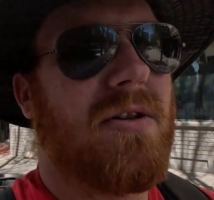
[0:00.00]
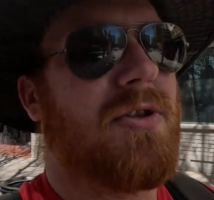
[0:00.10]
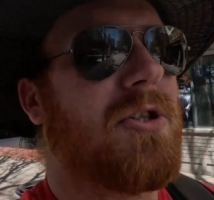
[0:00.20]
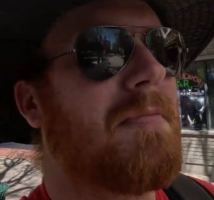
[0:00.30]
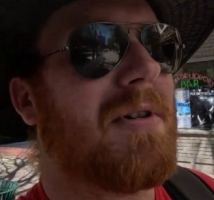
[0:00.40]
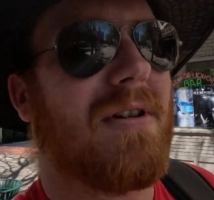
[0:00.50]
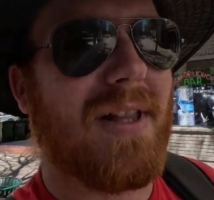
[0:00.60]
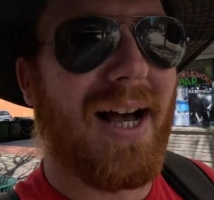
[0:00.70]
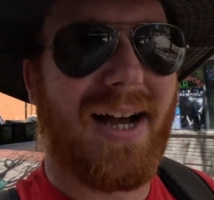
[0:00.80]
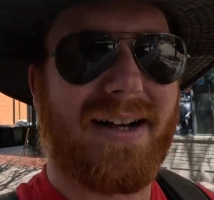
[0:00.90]
Super
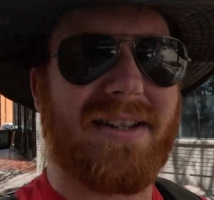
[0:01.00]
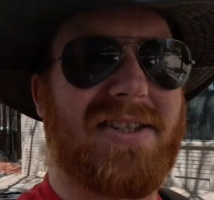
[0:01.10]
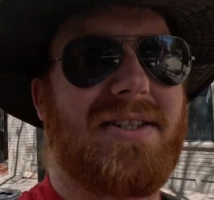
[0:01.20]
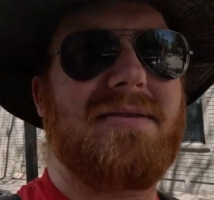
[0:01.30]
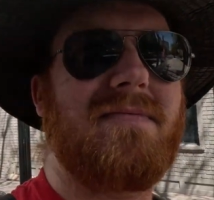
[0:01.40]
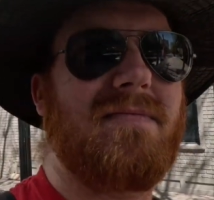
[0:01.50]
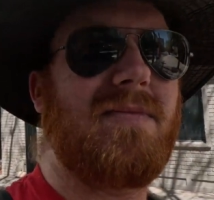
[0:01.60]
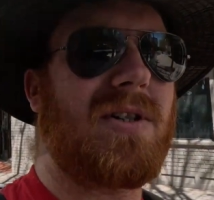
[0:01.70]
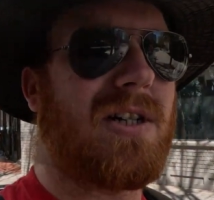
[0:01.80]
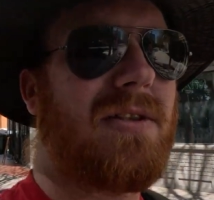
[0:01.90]
relaxed,
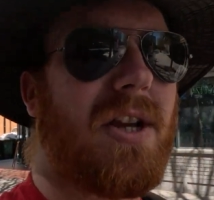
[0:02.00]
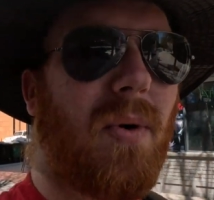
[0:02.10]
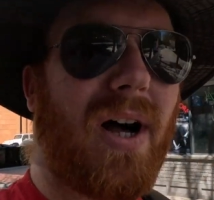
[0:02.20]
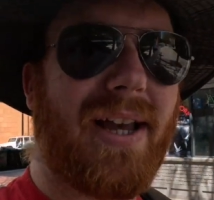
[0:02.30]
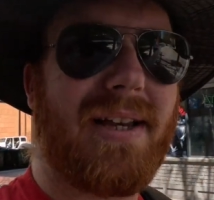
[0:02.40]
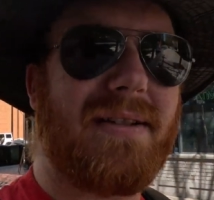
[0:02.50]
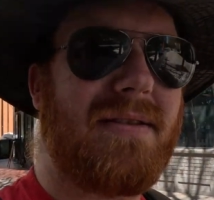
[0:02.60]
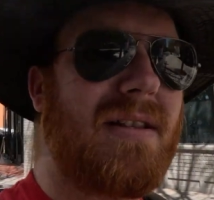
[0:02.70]
really quiet.